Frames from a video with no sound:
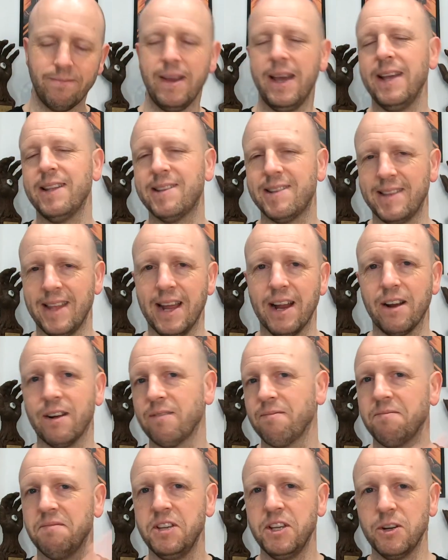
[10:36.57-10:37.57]
it's
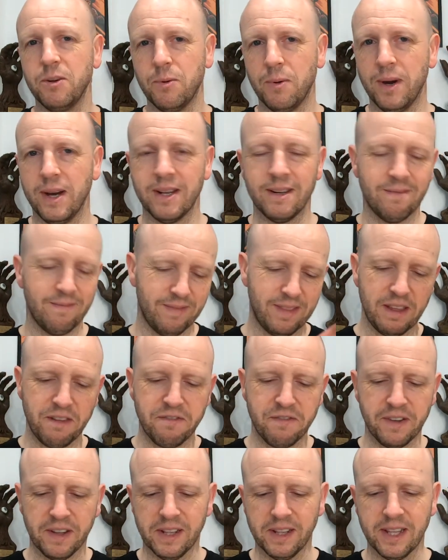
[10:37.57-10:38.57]
there. You know what? They
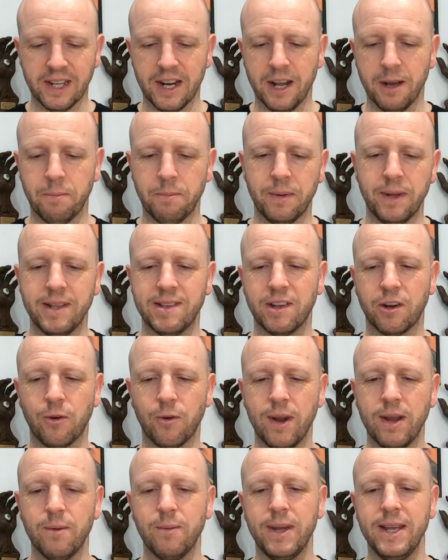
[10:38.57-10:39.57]
filled it up. It's a
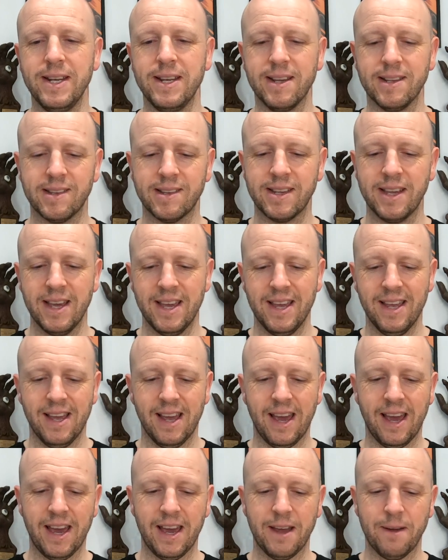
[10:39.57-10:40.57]
great wee disc.
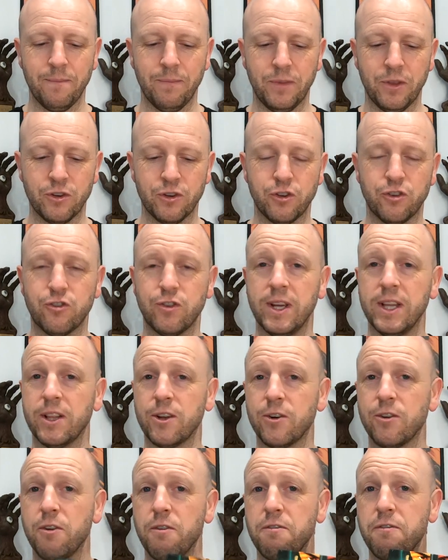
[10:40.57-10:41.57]
There's a
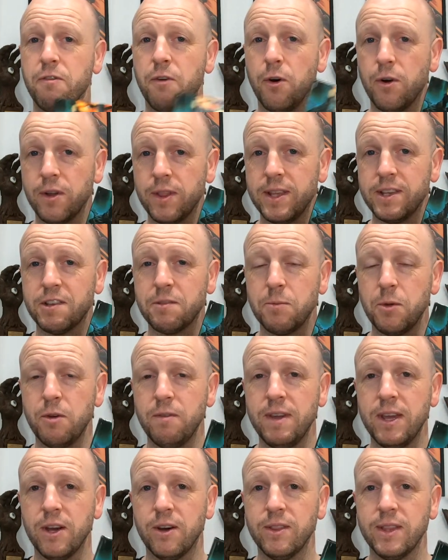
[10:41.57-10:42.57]
trailer for this
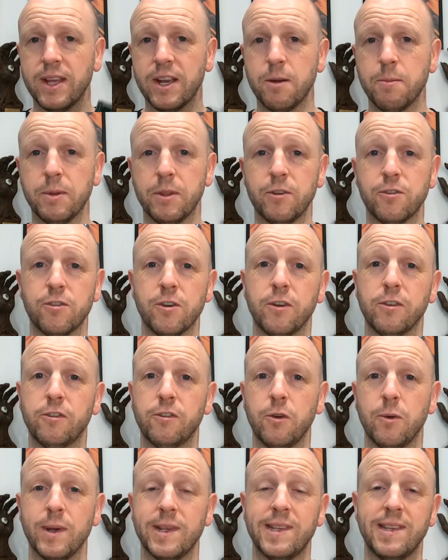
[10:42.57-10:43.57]
movie on there, but there's
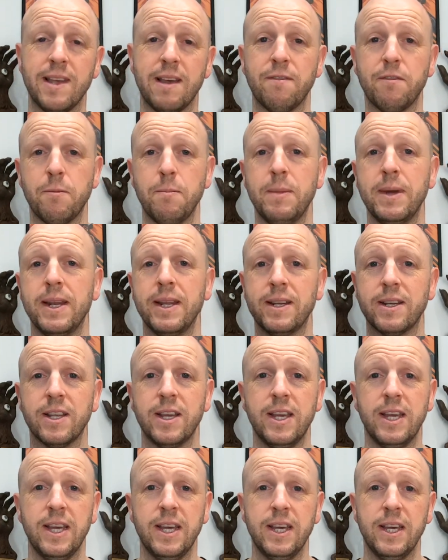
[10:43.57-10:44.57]
also a 7-minute
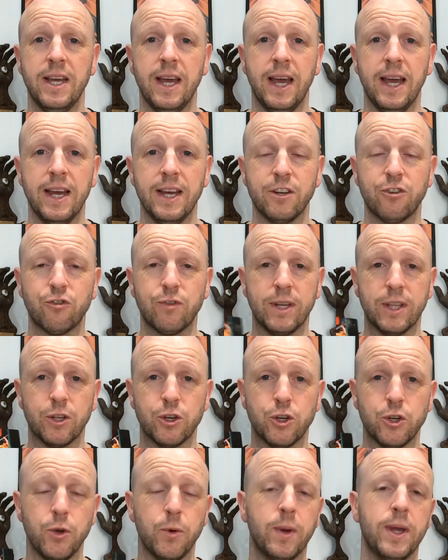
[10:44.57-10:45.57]
trailer
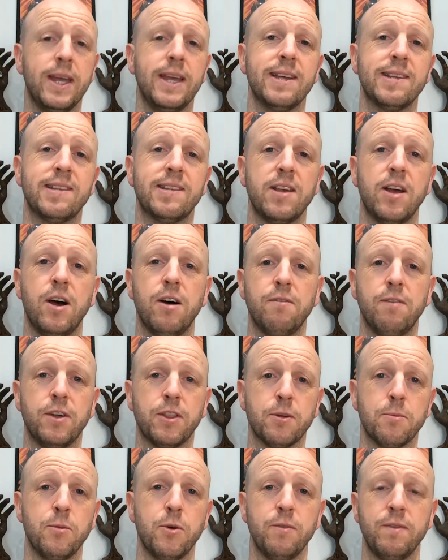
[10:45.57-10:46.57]
showcase of
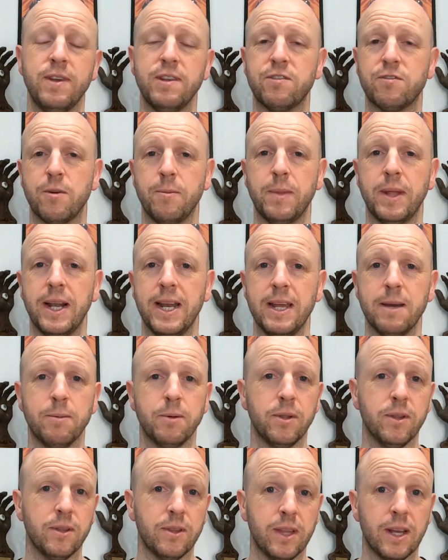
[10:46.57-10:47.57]
other movies from the
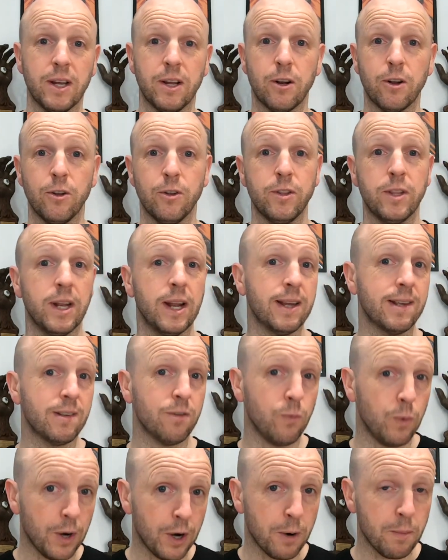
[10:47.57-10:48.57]
label that include the likes
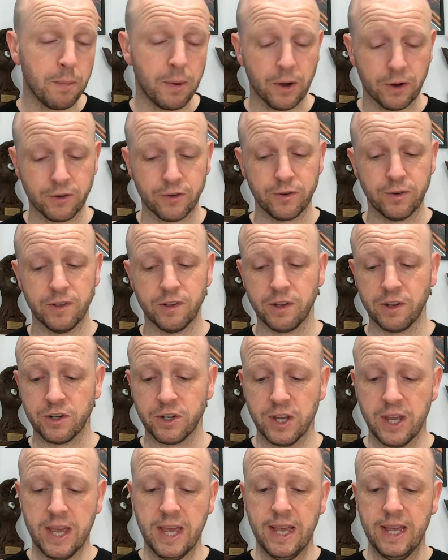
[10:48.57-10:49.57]
of One Armed Boxer and
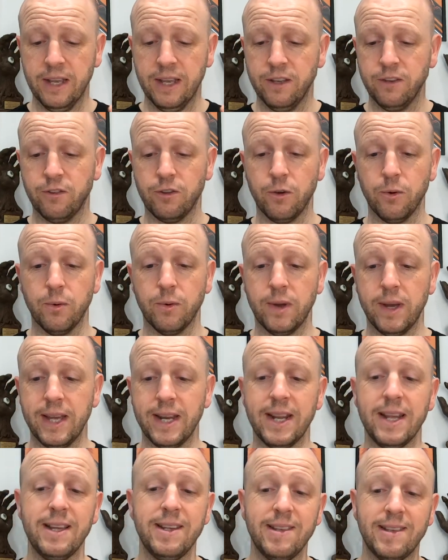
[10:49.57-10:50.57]
such. So
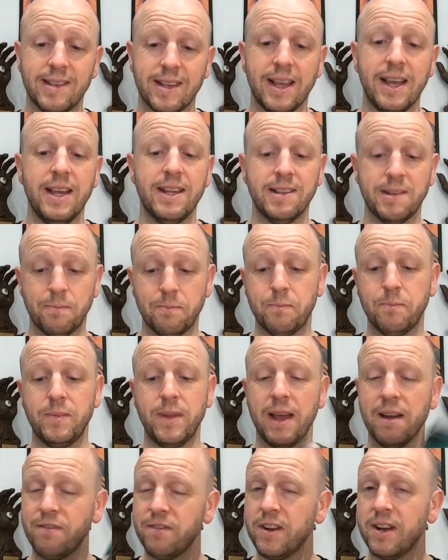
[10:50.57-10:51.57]
it's
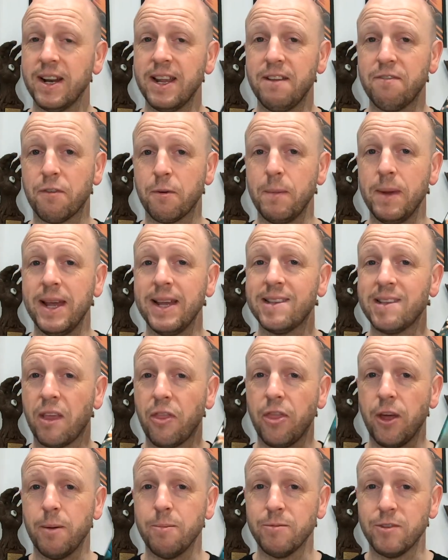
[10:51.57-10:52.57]
definitely, for me, it's a
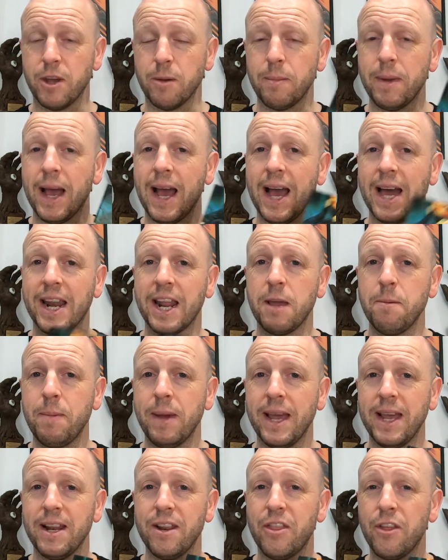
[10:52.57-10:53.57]
thumbs up. Had I
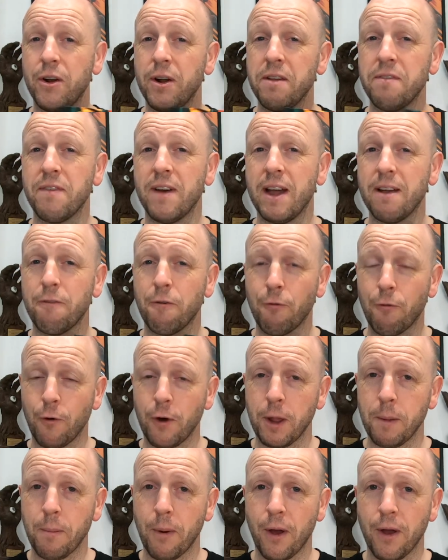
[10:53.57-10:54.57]
paid 35 or
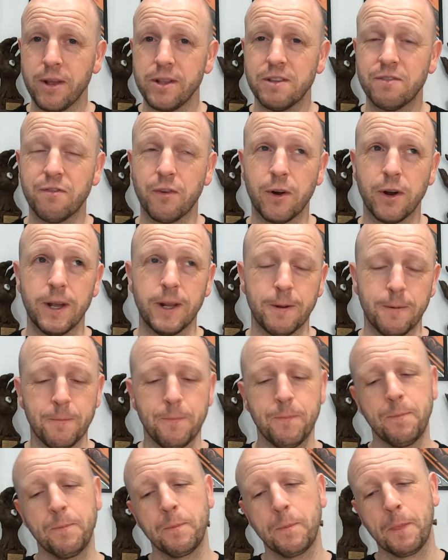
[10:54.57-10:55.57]
40 pounds for it
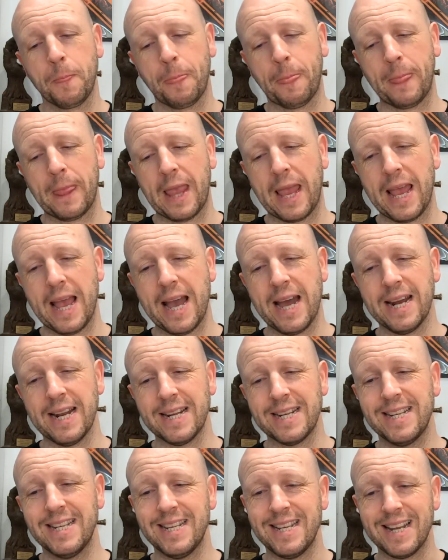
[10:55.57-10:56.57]
and
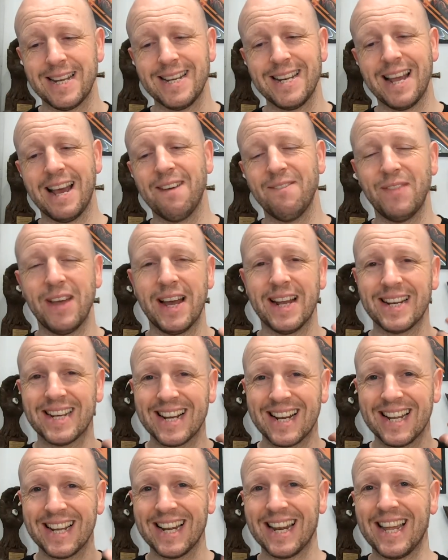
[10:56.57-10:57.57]
it didn't have
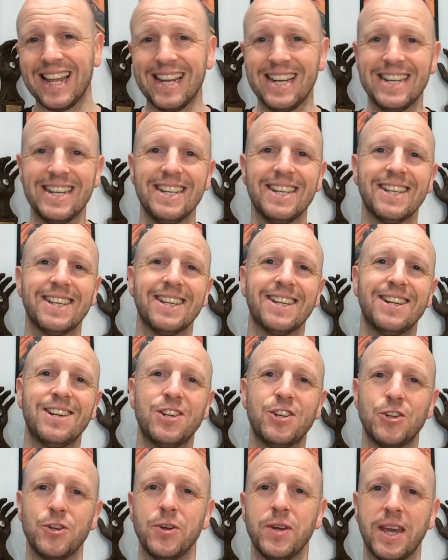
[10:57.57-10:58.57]
that clean
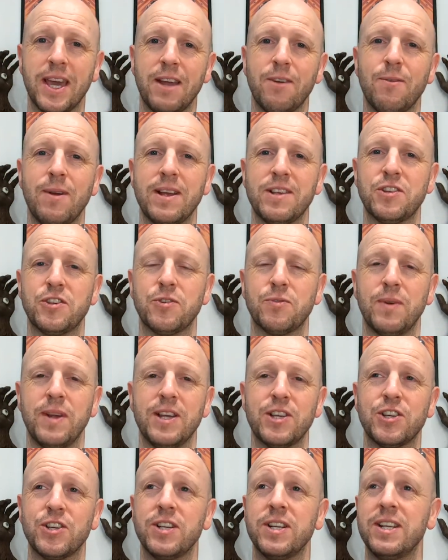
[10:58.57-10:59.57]
2K
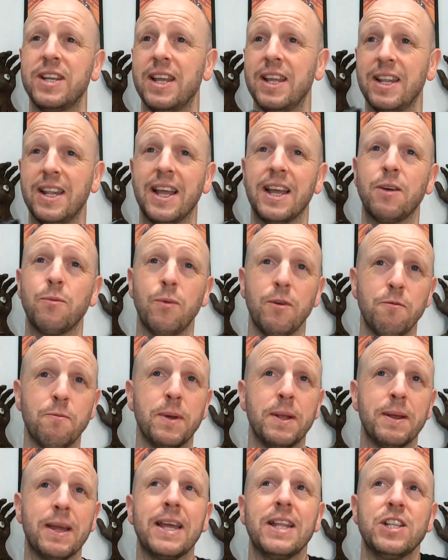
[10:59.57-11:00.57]
restoration like we've
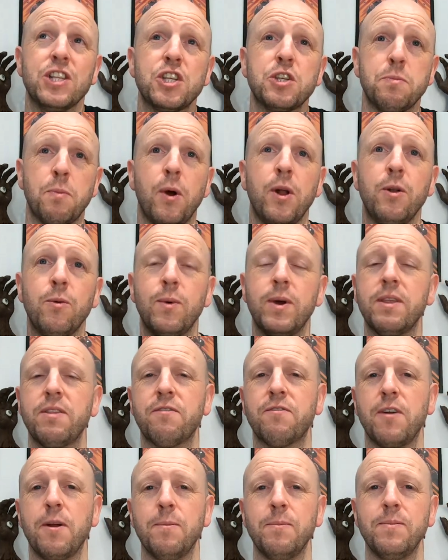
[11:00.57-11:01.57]
been getting spoilt with
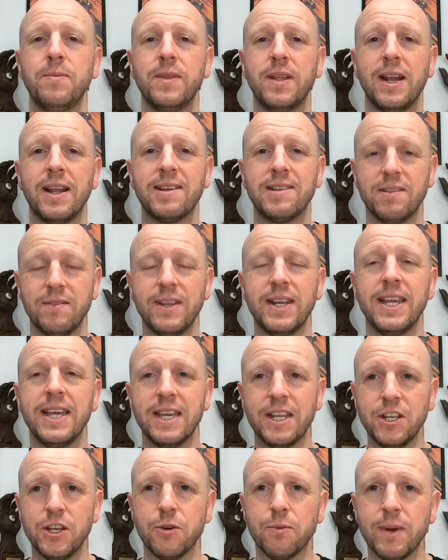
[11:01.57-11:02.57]
from the likes of
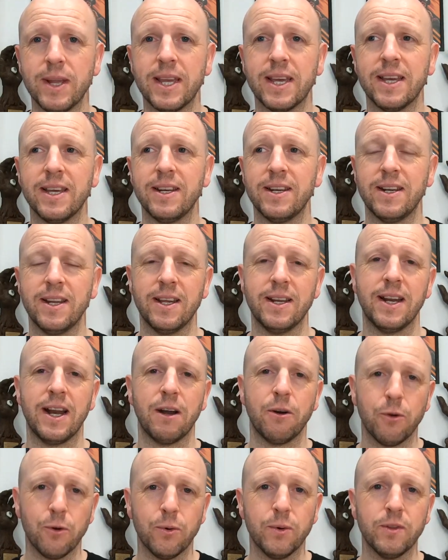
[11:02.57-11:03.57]
Idiot and Eureka and
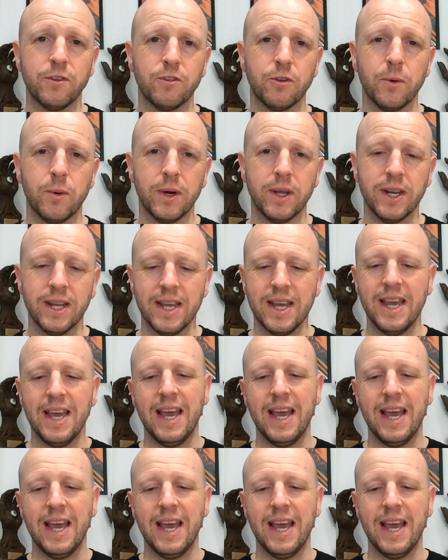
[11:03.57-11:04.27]
Arrow and so on,